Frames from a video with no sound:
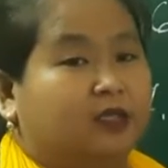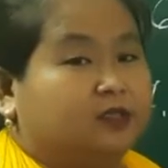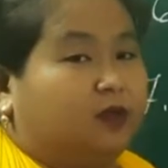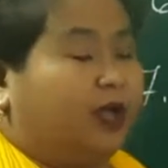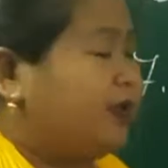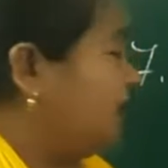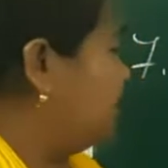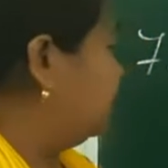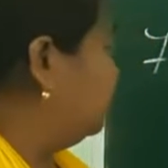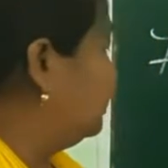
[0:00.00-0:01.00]
So I can
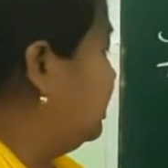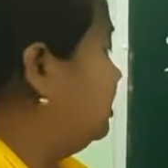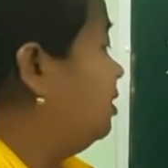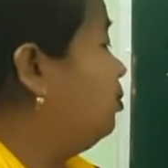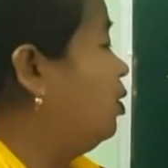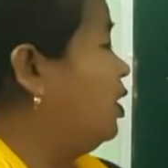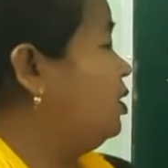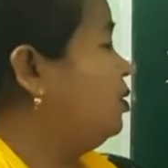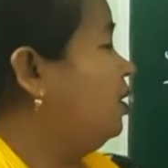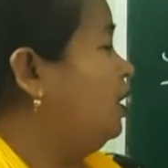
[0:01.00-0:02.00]
also say the
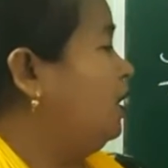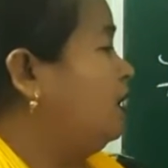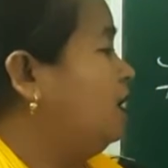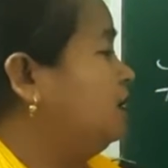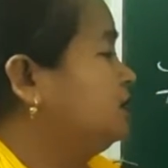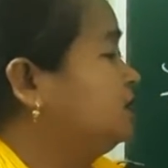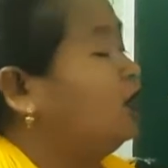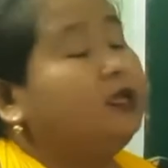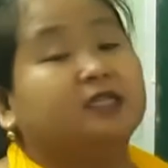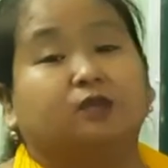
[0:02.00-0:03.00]
boy
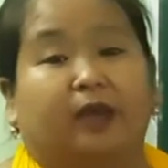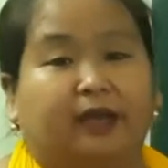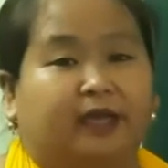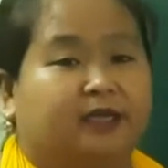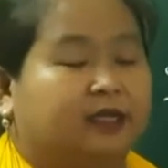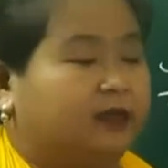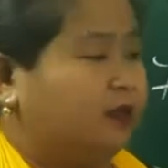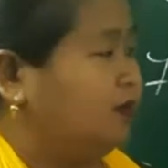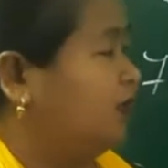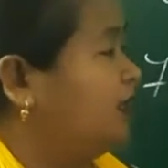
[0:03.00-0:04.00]
stole his wallet,
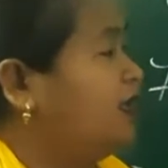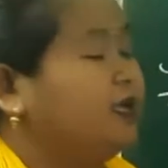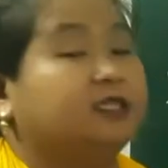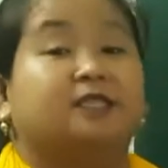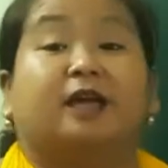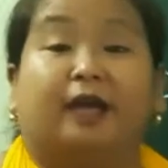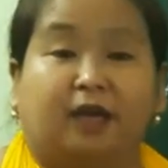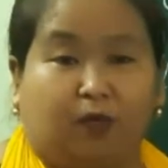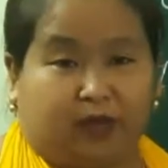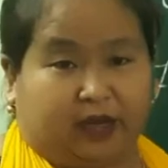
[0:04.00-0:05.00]
he has
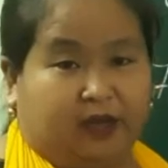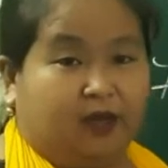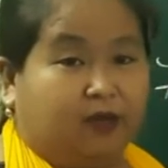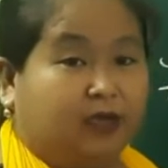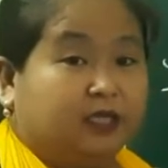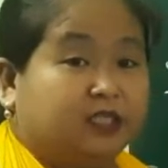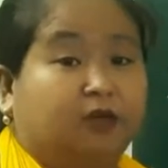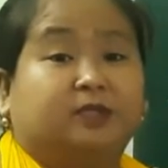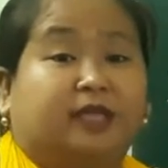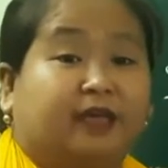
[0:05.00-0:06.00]
run away. Okay,
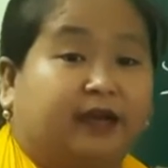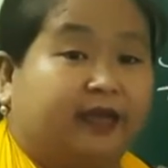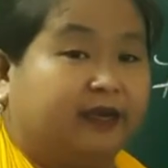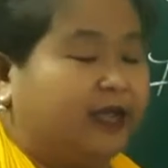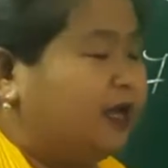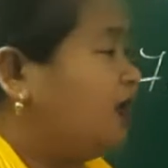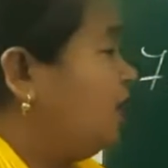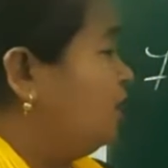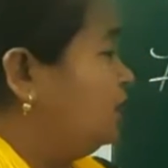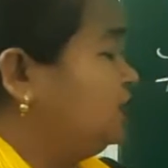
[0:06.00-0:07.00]
instead of saying like that,
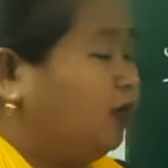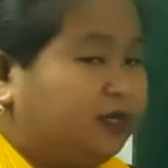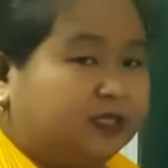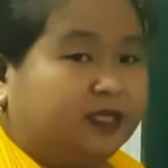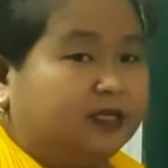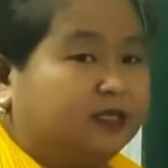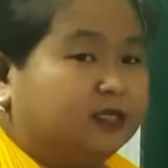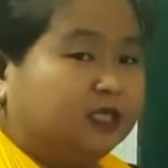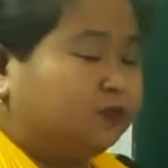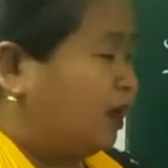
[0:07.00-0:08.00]
we join the
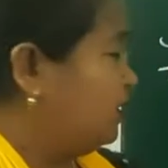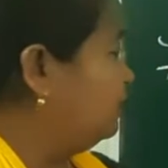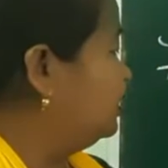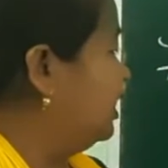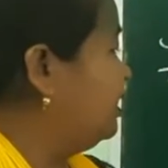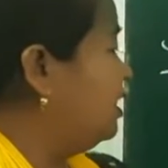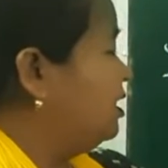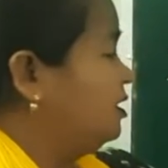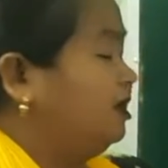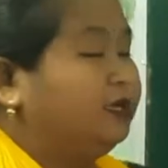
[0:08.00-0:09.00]
sentences by
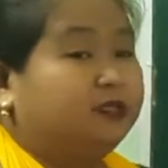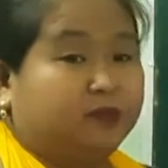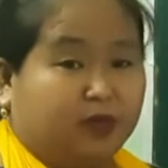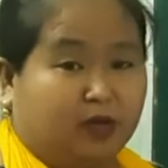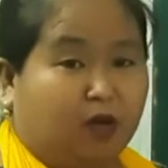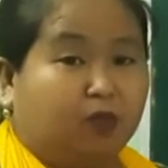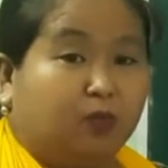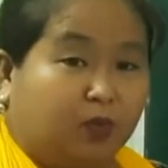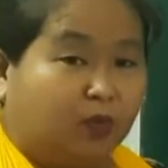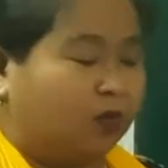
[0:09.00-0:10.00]
using relative
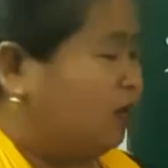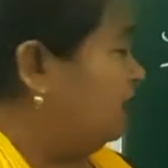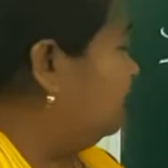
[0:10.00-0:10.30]
pronoun who.